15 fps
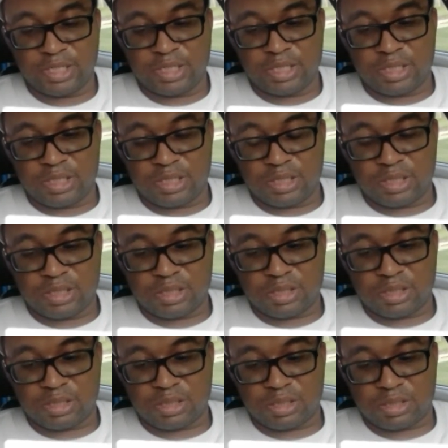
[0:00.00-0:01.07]

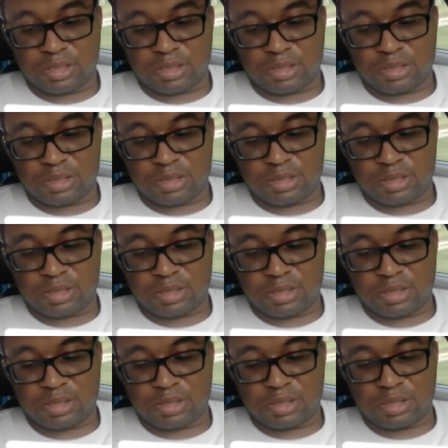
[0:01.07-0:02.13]

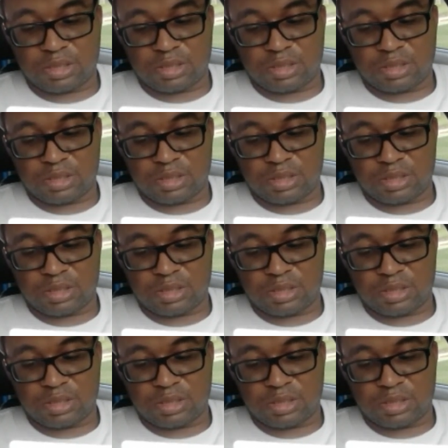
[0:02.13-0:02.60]
(silence)